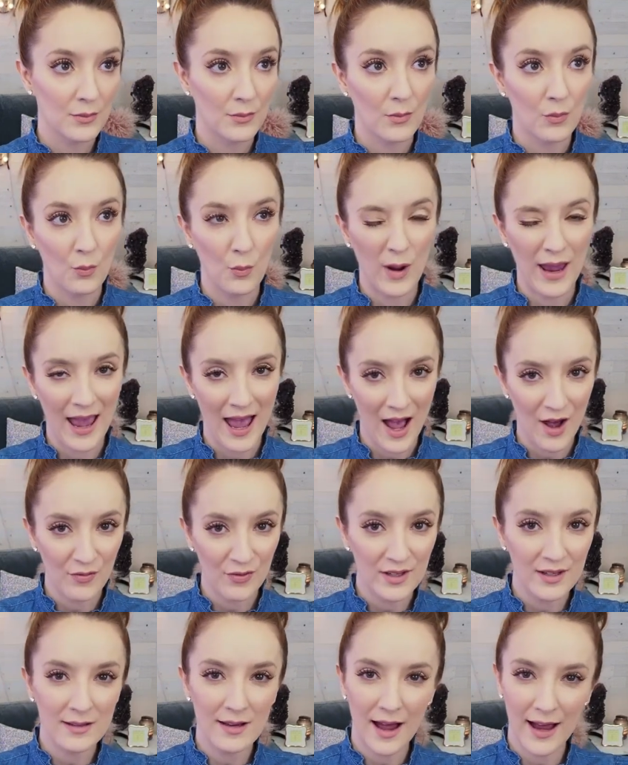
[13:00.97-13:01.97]
we have
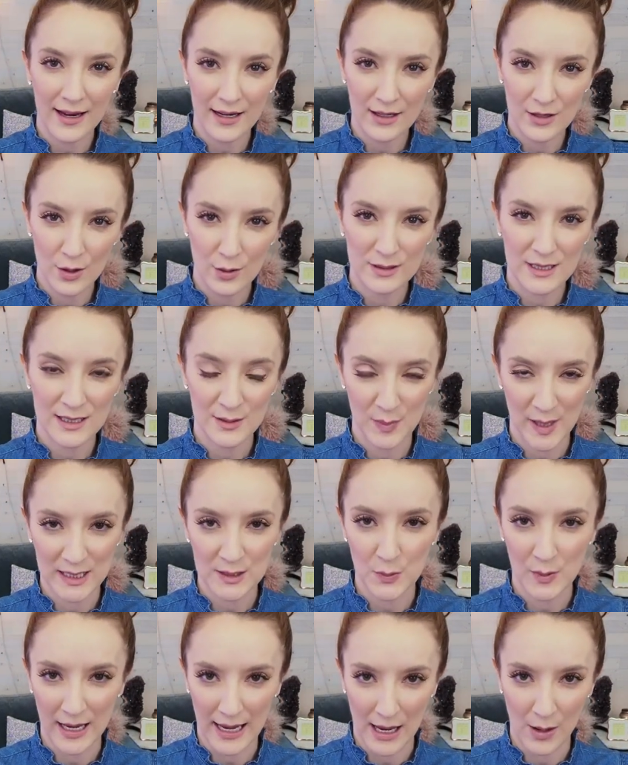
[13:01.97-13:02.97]
to diagnose as best
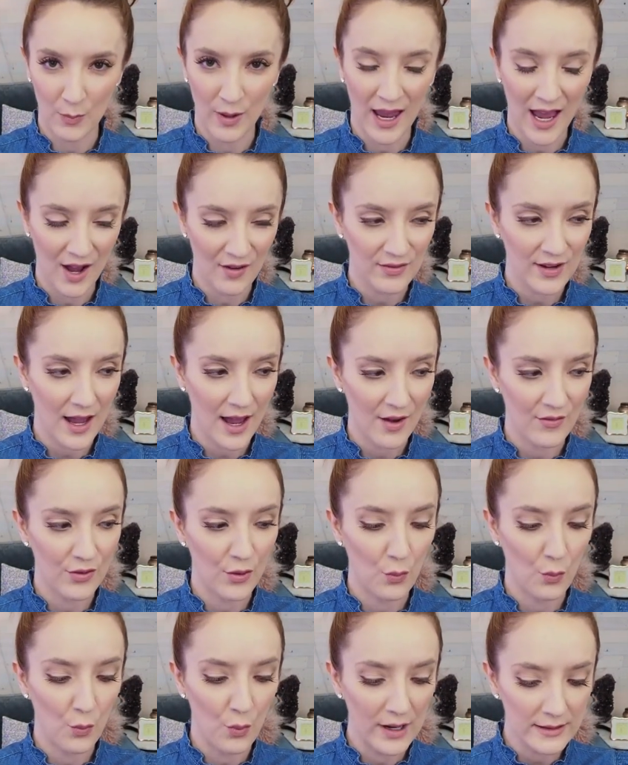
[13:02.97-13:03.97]
we can. We have to have the
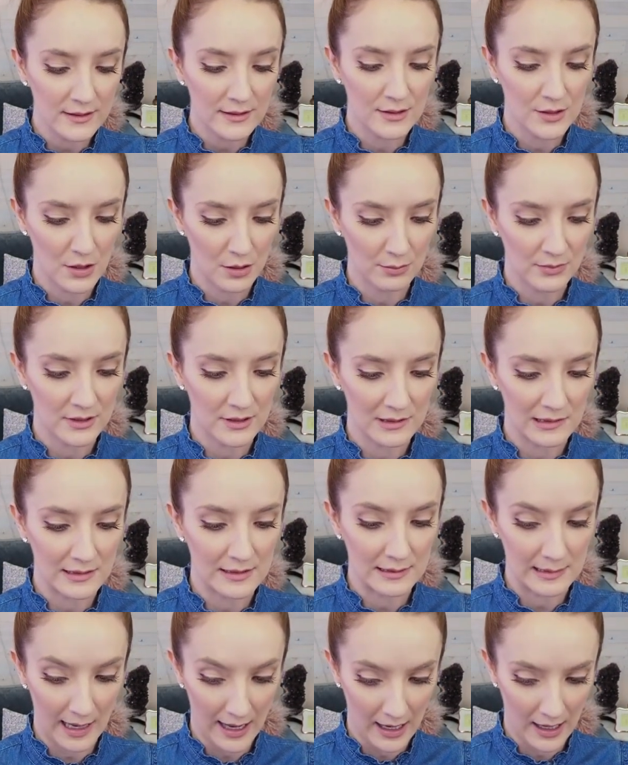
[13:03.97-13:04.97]
wisdom to
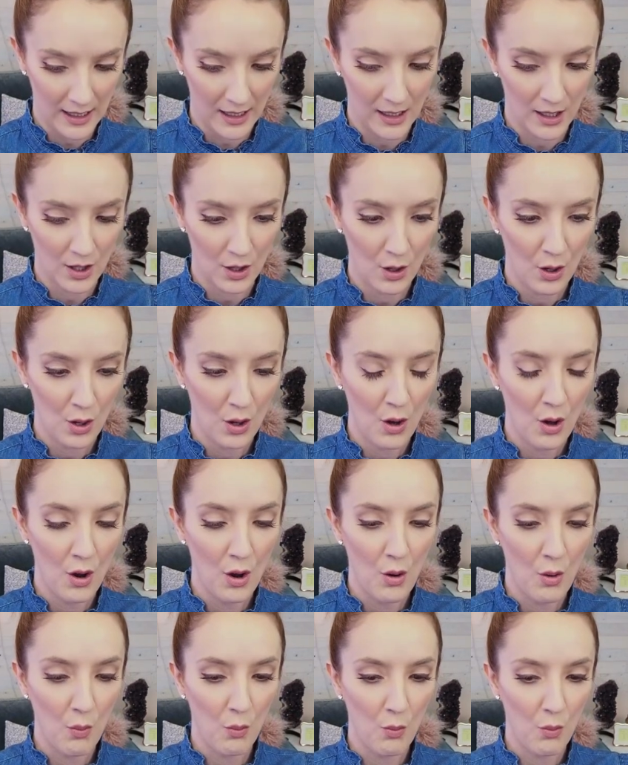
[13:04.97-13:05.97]
say,
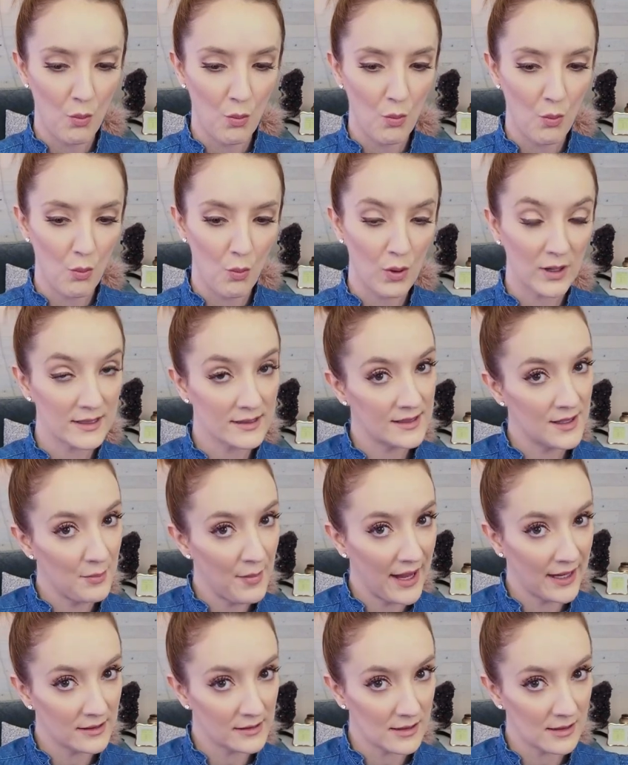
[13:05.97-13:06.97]
what's the
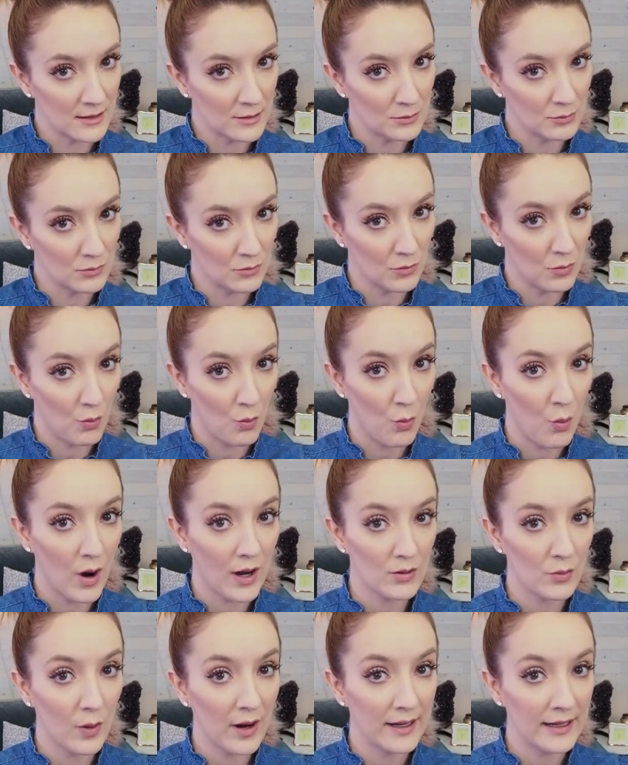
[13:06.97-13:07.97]
medicine? What
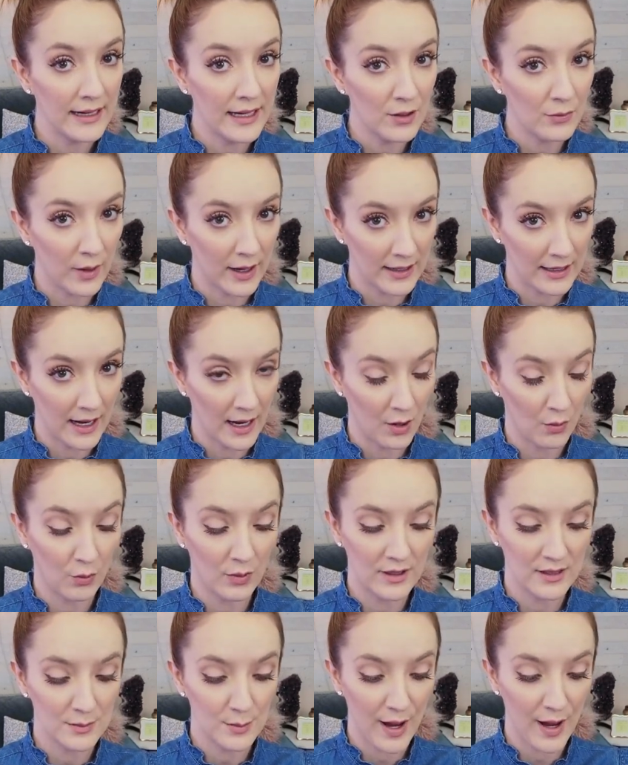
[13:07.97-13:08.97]
do I need right now? What
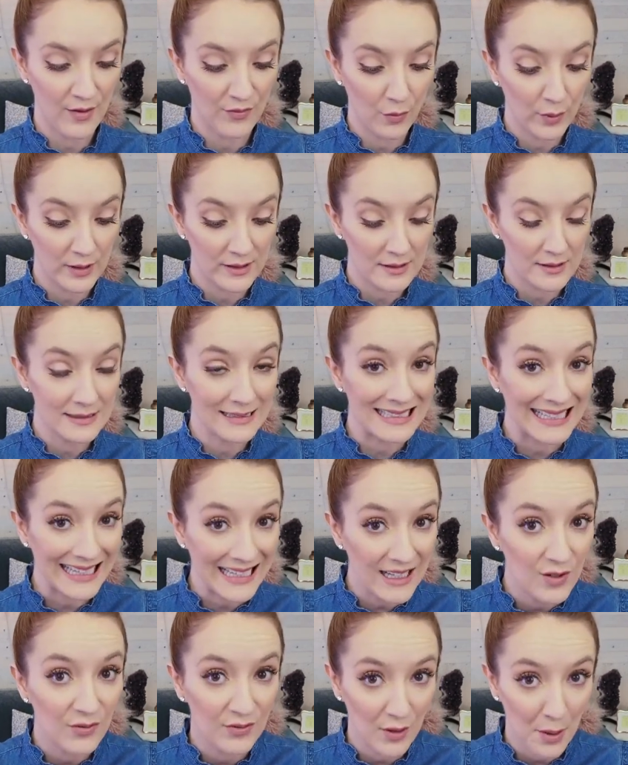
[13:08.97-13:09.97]
does my voice
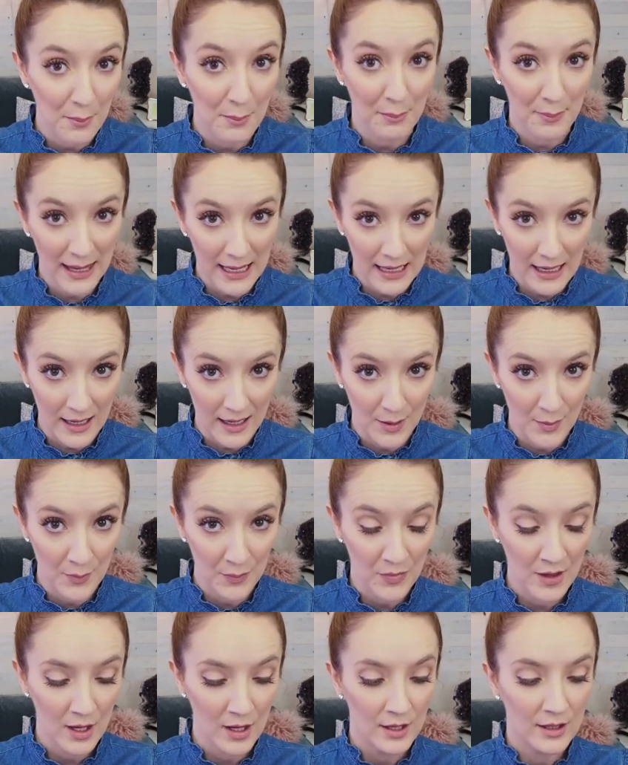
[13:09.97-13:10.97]
need from me?
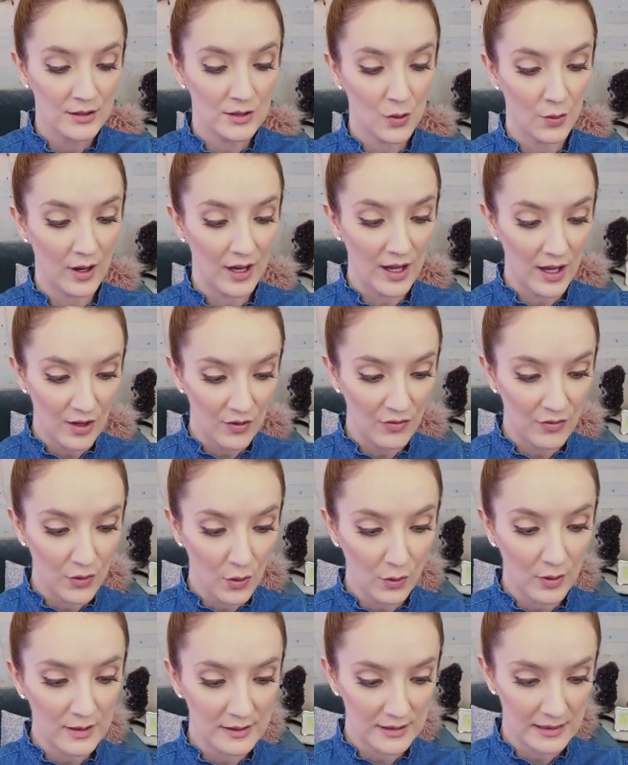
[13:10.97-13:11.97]
So if you
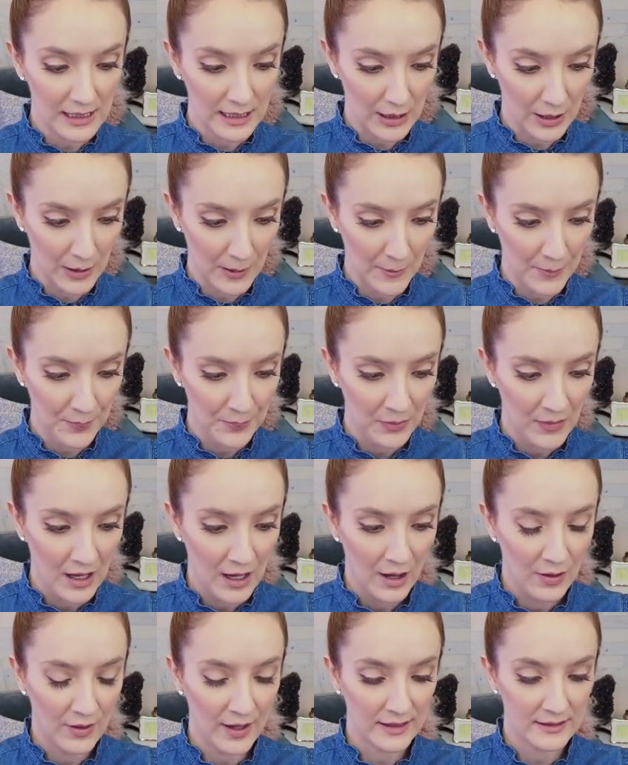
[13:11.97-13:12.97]
are a singer
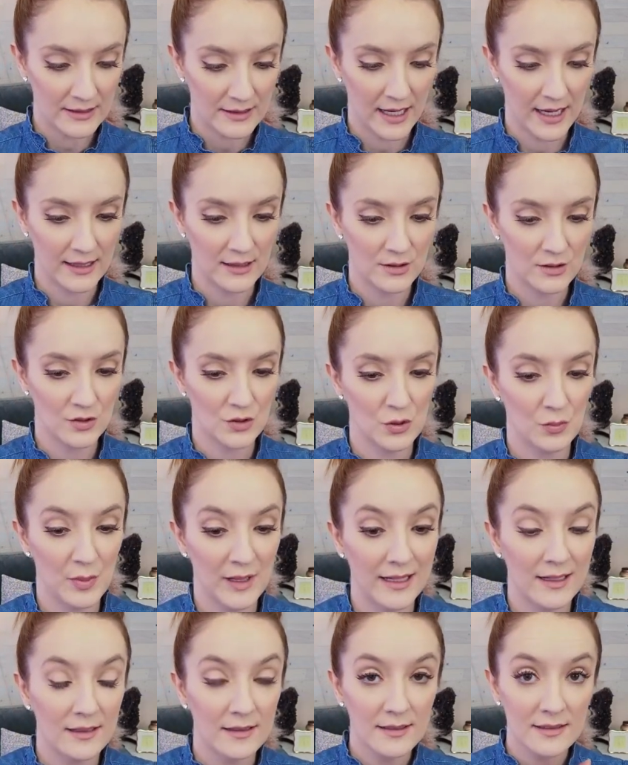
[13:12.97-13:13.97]
that tends to
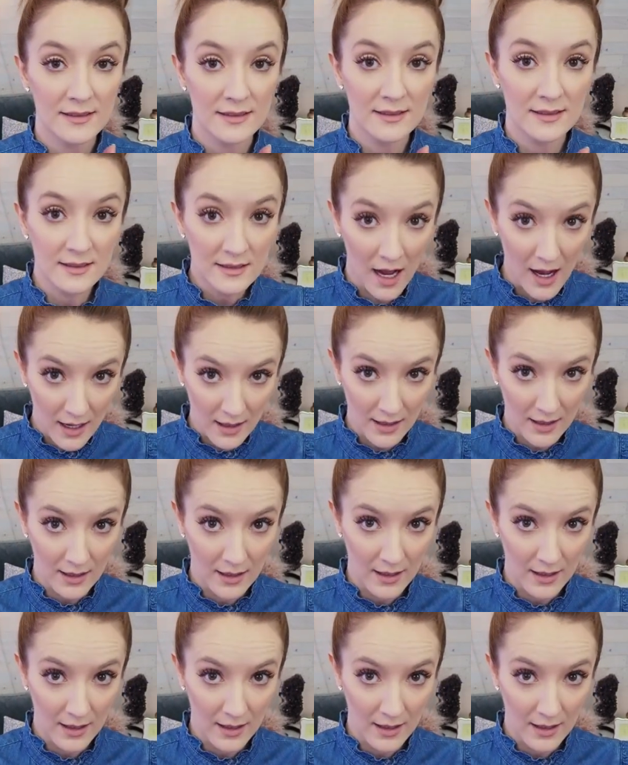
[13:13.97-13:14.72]
be stuck,